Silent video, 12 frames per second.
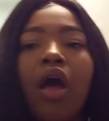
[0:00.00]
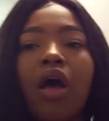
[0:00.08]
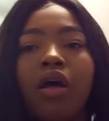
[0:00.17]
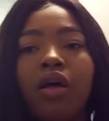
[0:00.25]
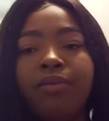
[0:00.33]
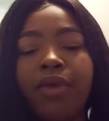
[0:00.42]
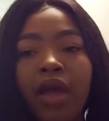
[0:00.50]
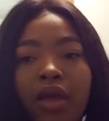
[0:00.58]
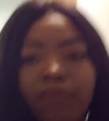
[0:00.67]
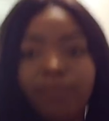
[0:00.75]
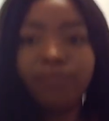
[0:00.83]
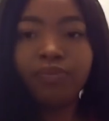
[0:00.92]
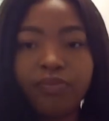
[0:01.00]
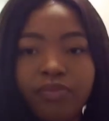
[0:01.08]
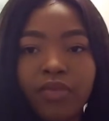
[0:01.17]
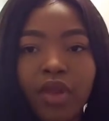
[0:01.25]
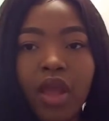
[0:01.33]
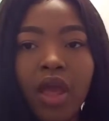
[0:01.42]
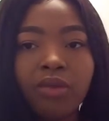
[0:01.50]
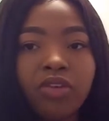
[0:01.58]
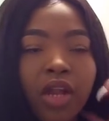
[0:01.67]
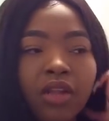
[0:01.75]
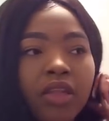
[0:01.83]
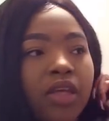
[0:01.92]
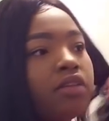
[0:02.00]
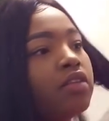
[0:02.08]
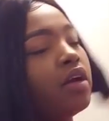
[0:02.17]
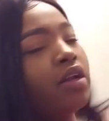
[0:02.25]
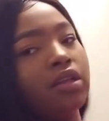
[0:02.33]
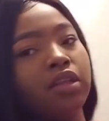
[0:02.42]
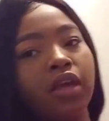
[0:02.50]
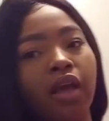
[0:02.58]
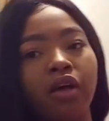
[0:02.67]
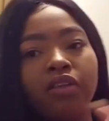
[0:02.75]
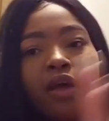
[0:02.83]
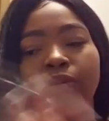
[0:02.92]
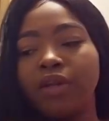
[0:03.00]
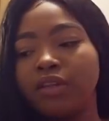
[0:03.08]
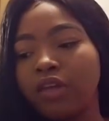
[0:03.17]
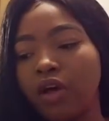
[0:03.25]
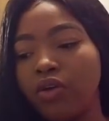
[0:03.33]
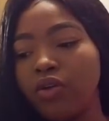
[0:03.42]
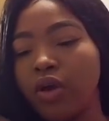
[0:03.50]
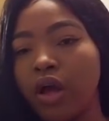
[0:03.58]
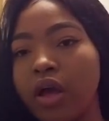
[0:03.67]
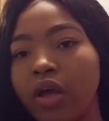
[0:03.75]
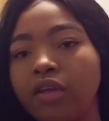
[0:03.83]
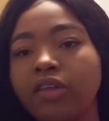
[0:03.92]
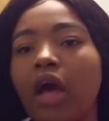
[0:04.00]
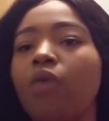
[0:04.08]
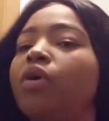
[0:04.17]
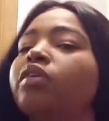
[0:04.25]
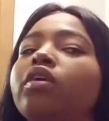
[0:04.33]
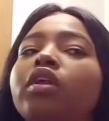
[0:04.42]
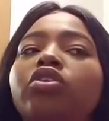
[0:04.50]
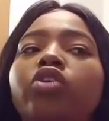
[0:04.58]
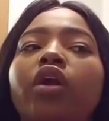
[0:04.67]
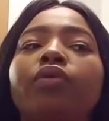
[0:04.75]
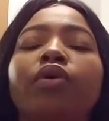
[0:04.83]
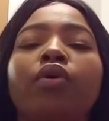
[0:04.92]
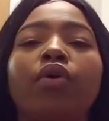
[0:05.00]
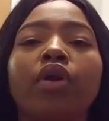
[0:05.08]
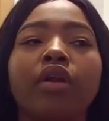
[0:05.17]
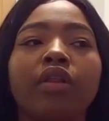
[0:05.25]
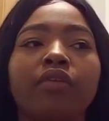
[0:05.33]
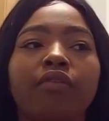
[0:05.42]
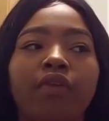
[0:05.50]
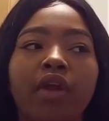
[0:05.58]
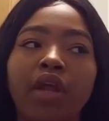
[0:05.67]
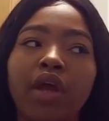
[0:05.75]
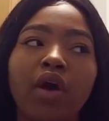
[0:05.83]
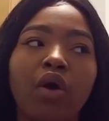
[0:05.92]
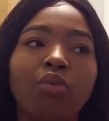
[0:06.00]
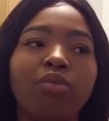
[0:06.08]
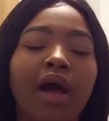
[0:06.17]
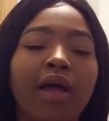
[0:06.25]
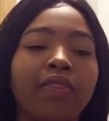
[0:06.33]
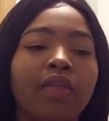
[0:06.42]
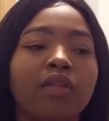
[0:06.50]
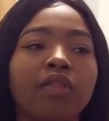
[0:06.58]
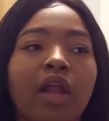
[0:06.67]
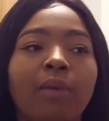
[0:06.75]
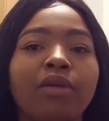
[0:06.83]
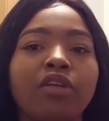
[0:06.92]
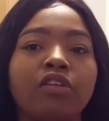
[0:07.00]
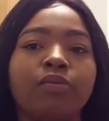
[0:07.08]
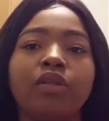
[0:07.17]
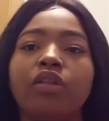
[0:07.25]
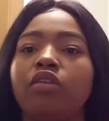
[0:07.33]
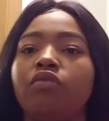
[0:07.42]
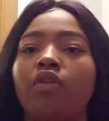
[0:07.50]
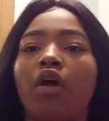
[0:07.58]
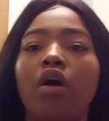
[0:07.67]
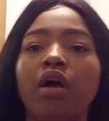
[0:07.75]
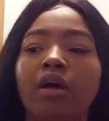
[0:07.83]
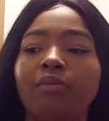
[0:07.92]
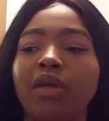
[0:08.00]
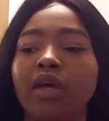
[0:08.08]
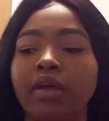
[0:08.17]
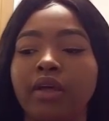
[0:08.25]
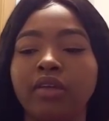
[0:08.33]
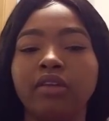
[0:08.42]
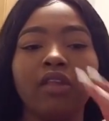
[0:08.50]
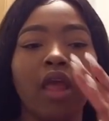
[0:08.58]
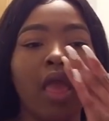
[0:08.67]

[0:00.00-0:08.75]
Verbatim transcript: yeah. I'm trying to think, is there anything else I want to tell you guys? I was going to try to record another video, but I think that I'm going to just put this vlog up because,